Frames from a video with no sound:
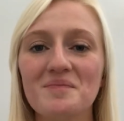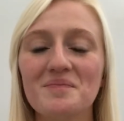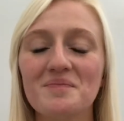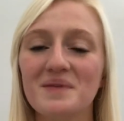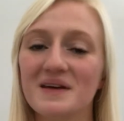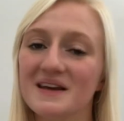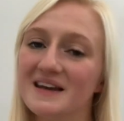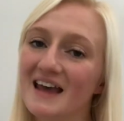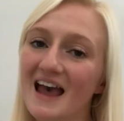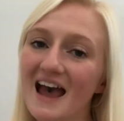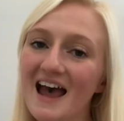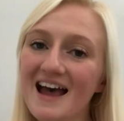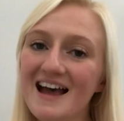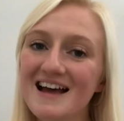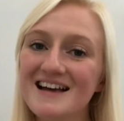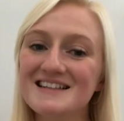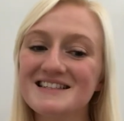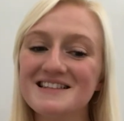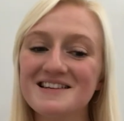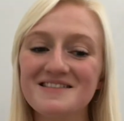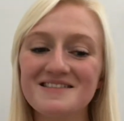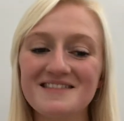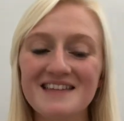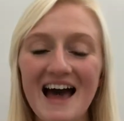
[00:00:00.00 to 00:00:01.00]
But yeah,
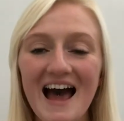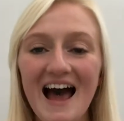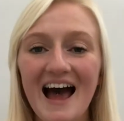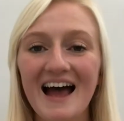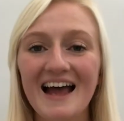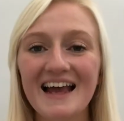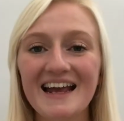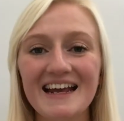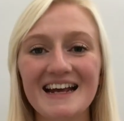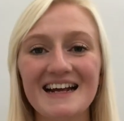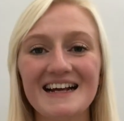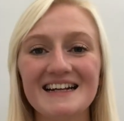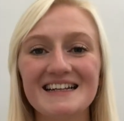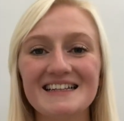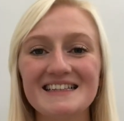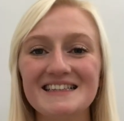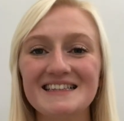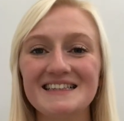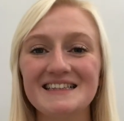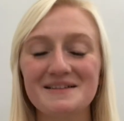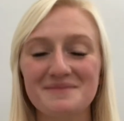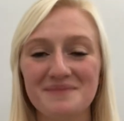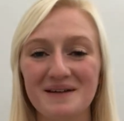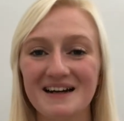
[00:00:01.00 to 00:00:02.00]
so that is
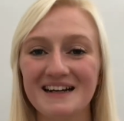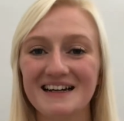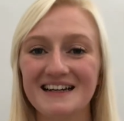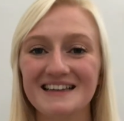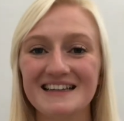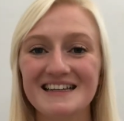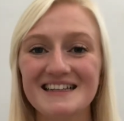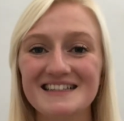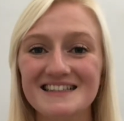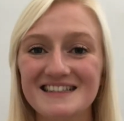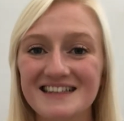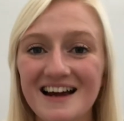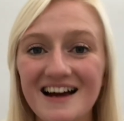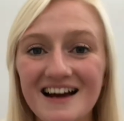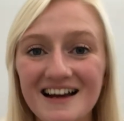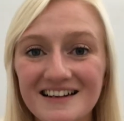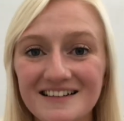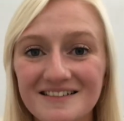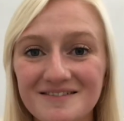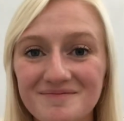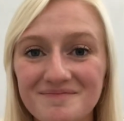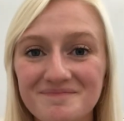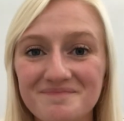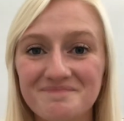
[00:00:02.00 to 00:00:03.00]
the bucket list
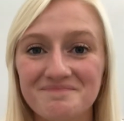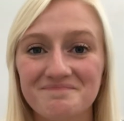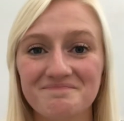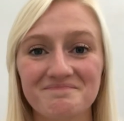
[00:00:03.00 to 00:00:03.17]
done.